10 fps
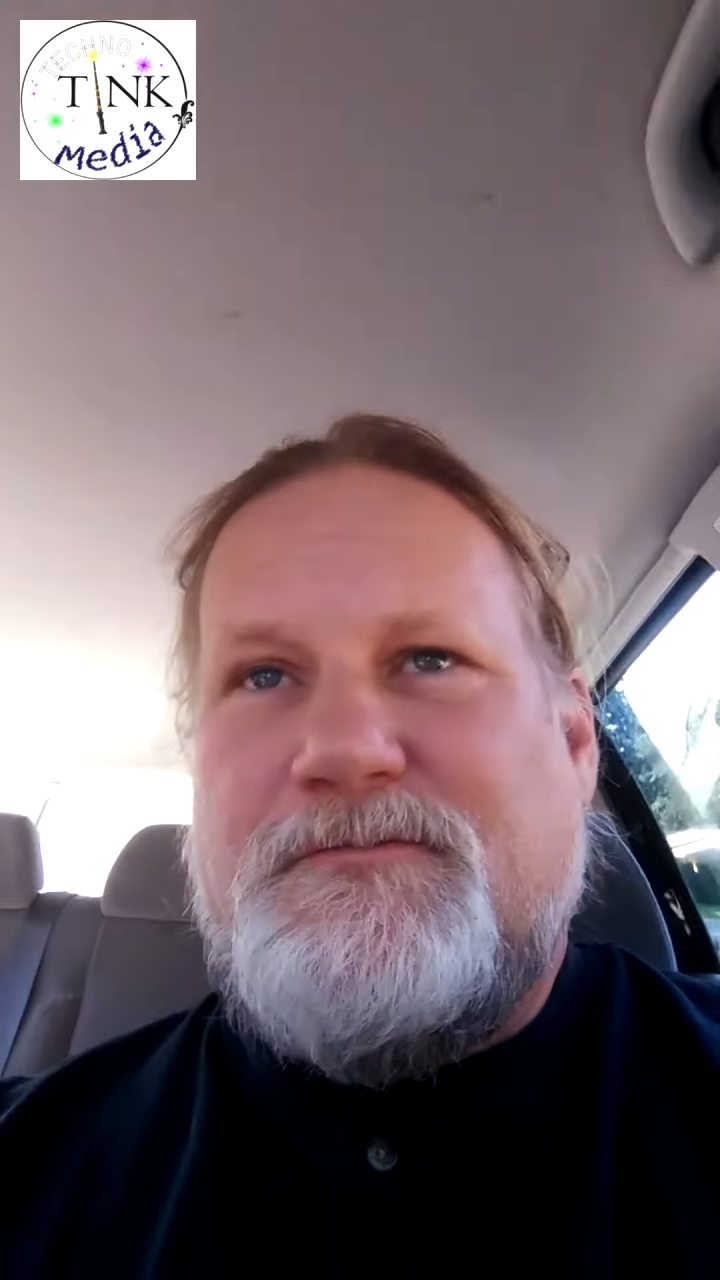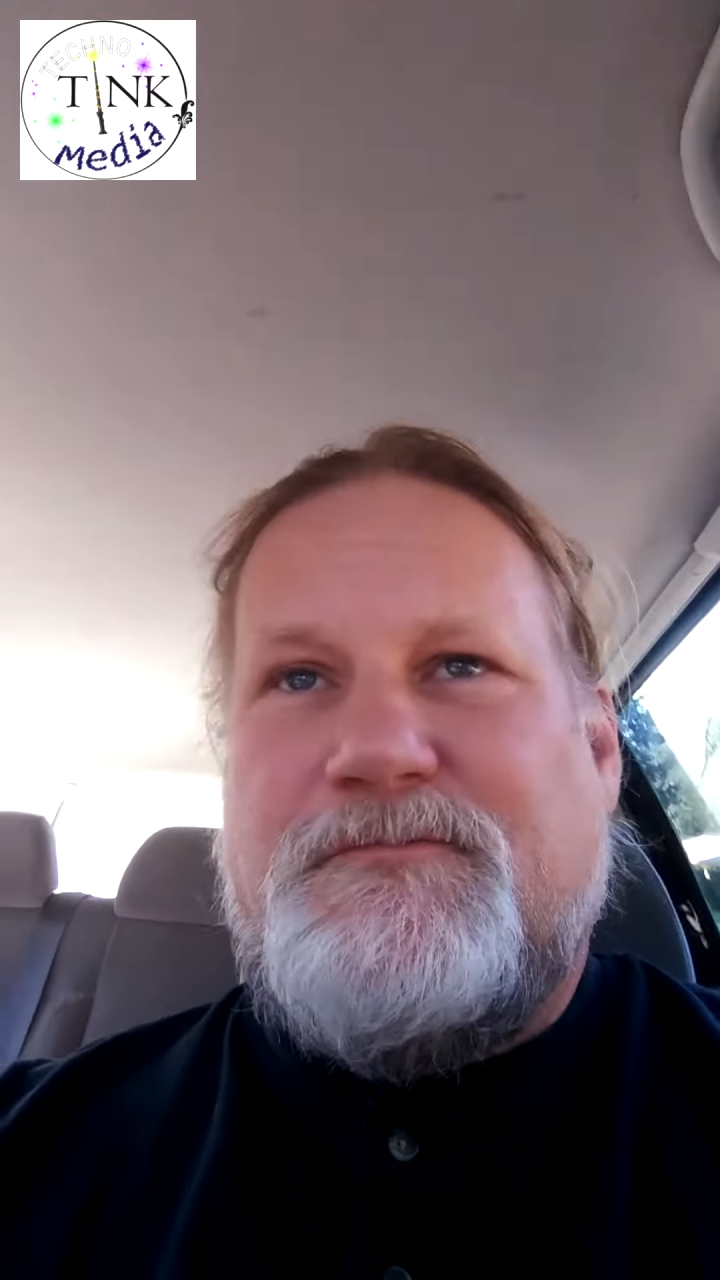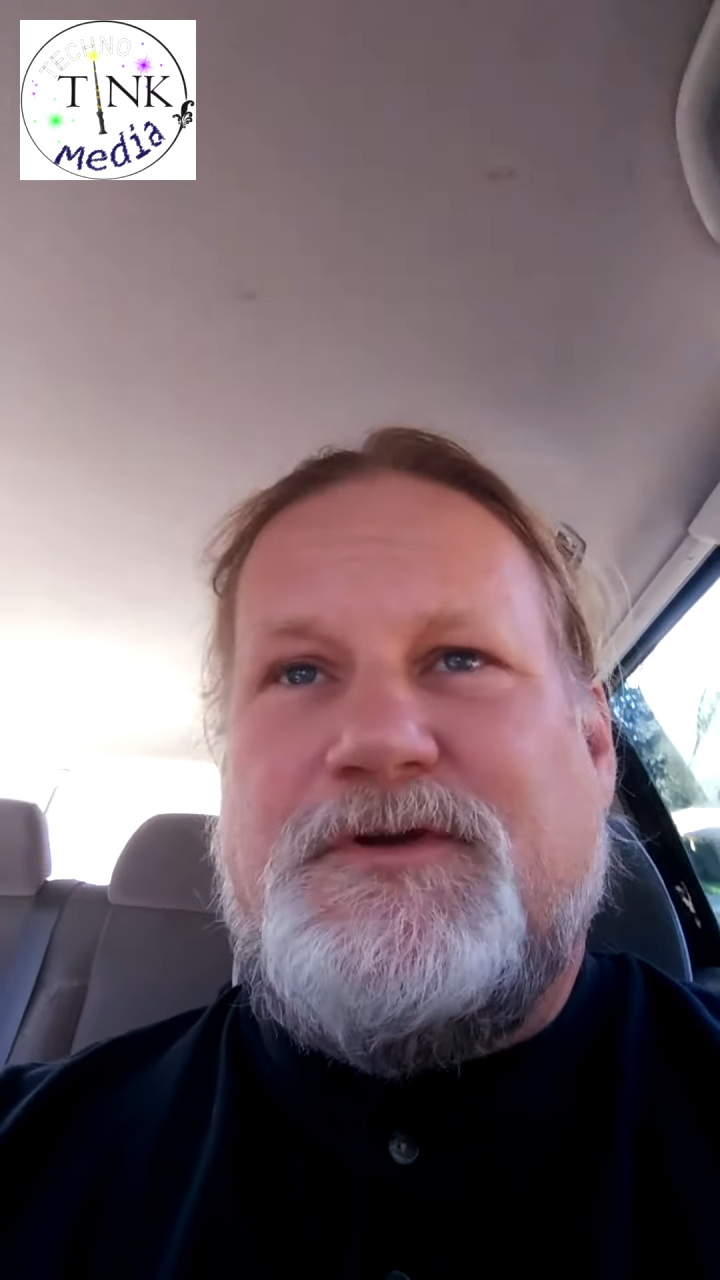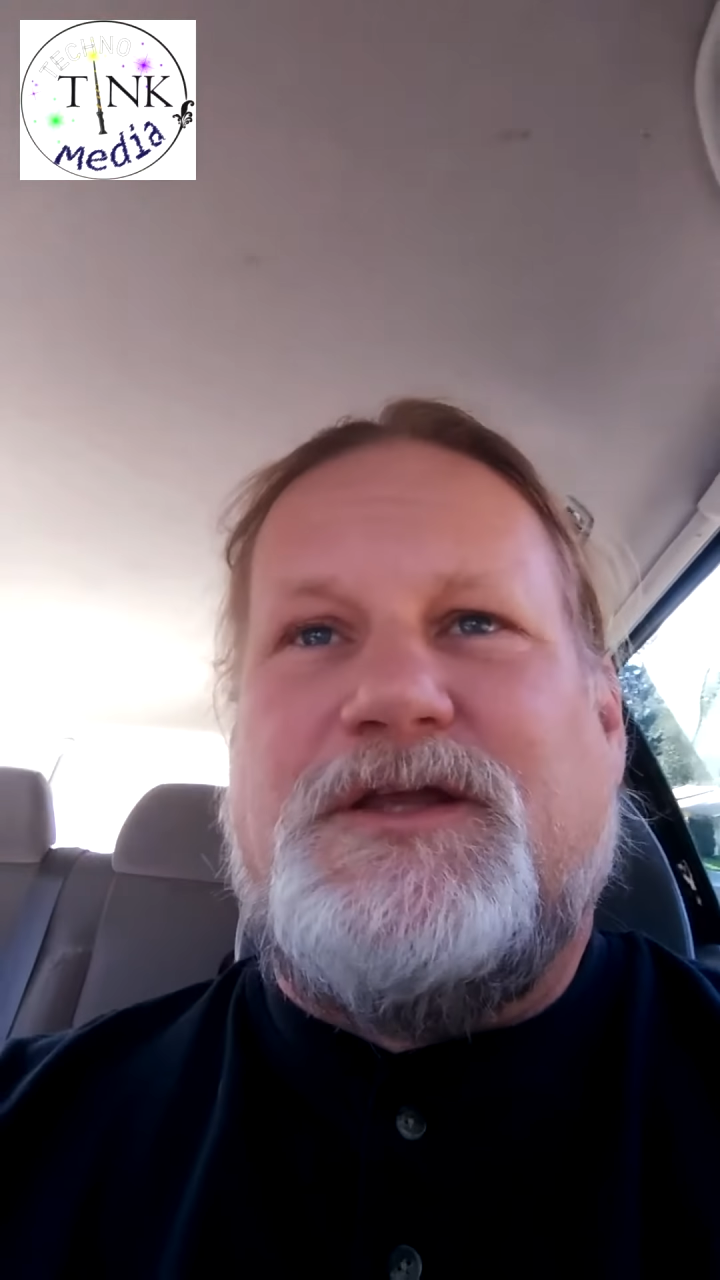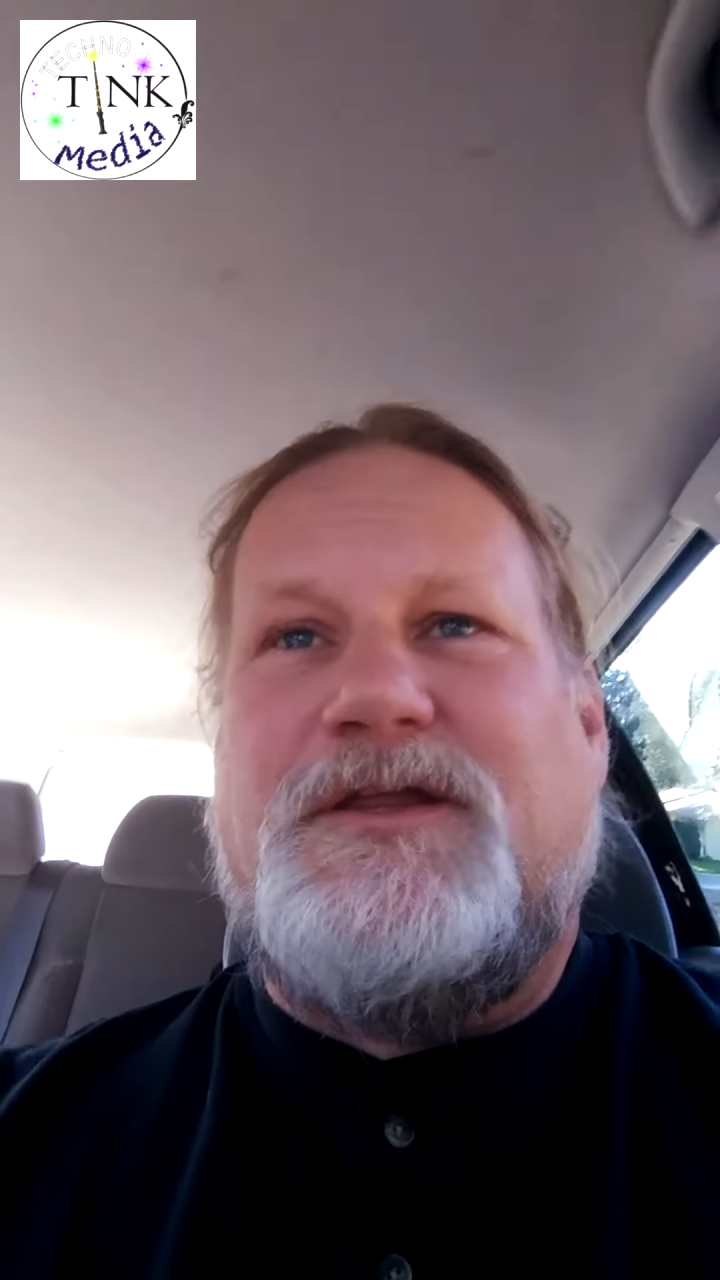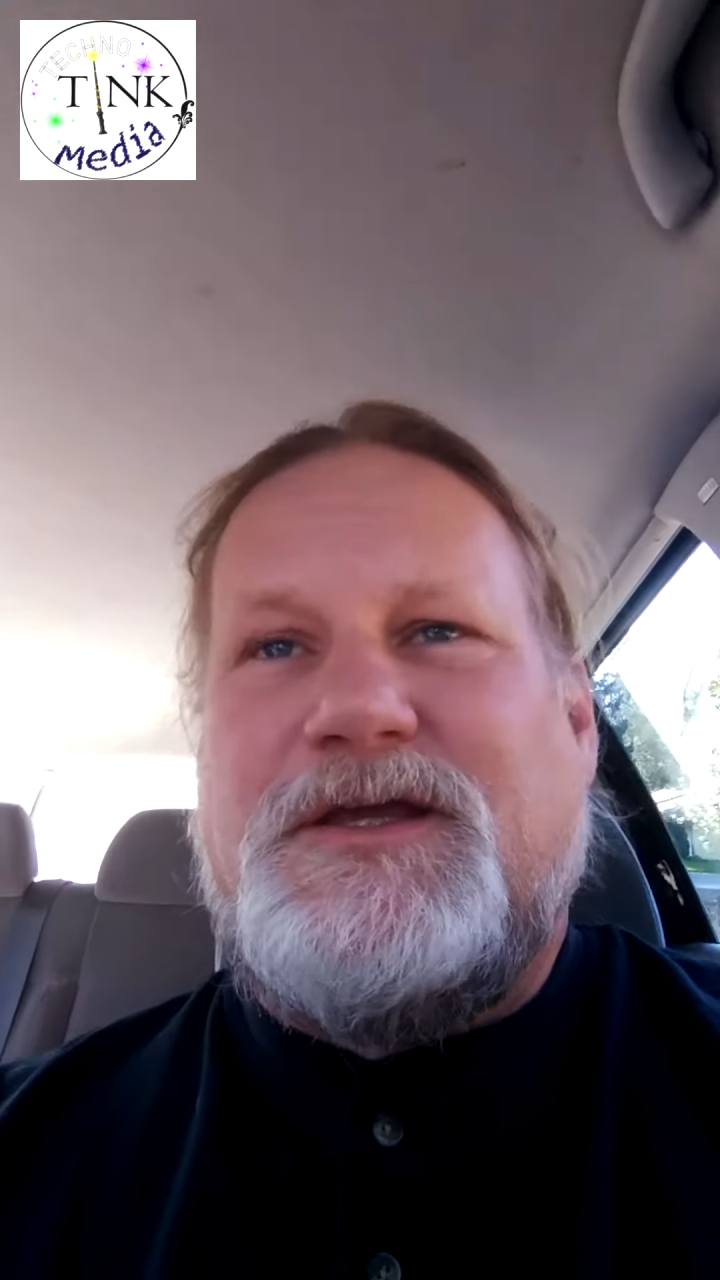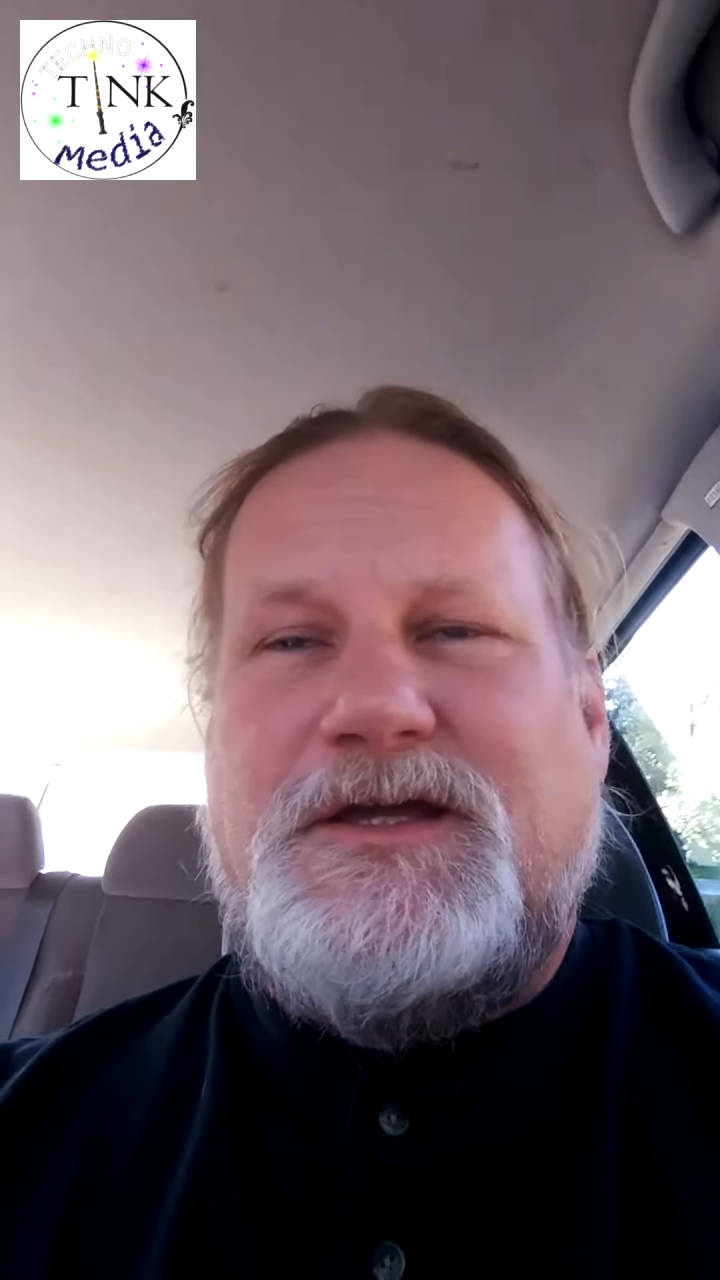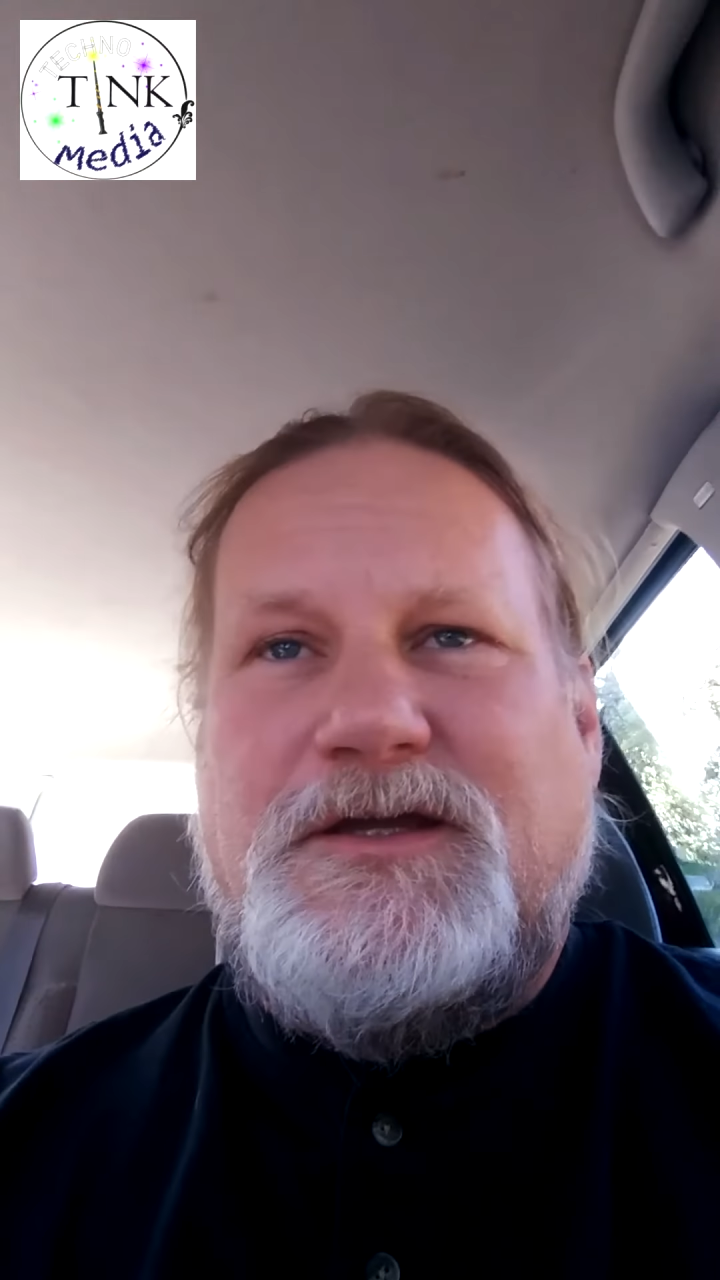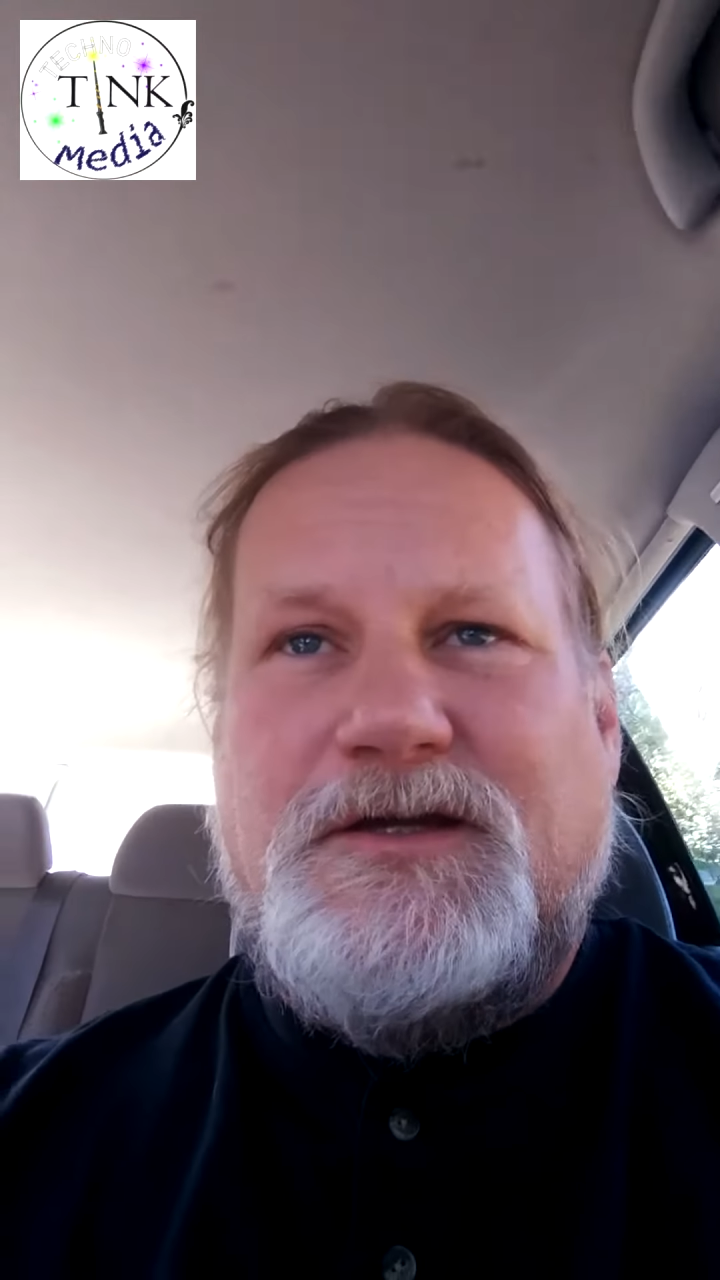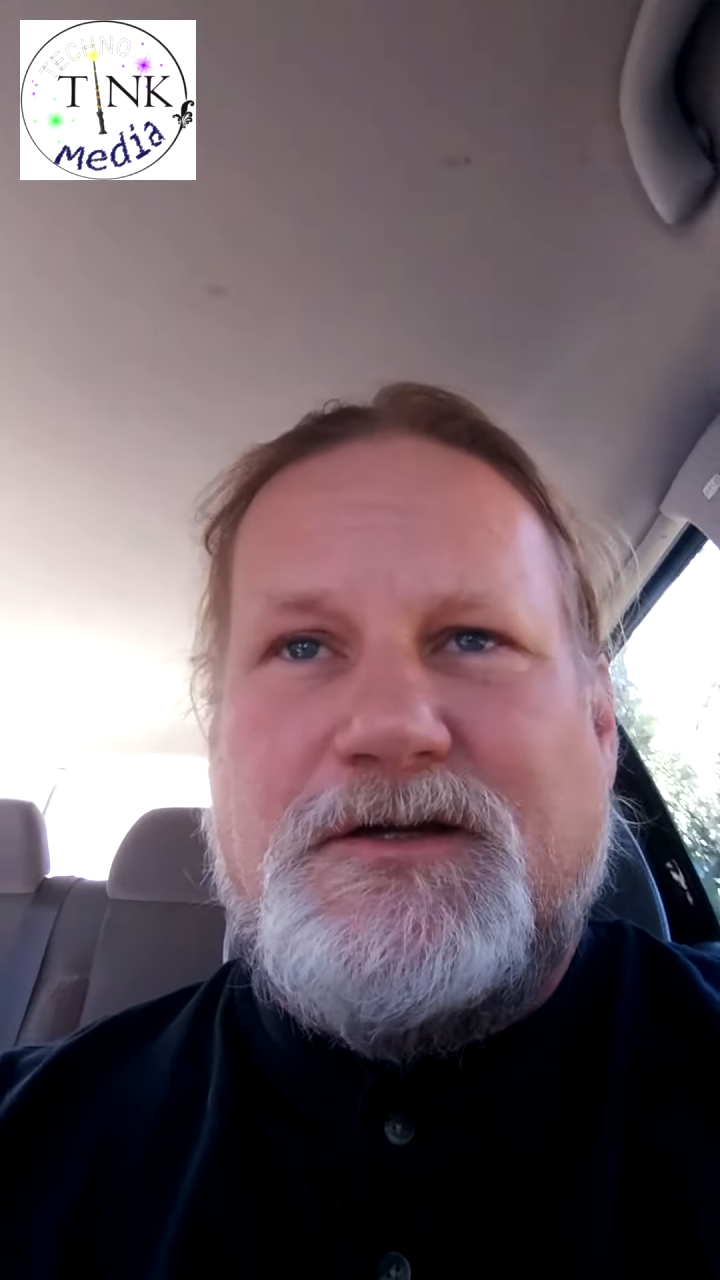really,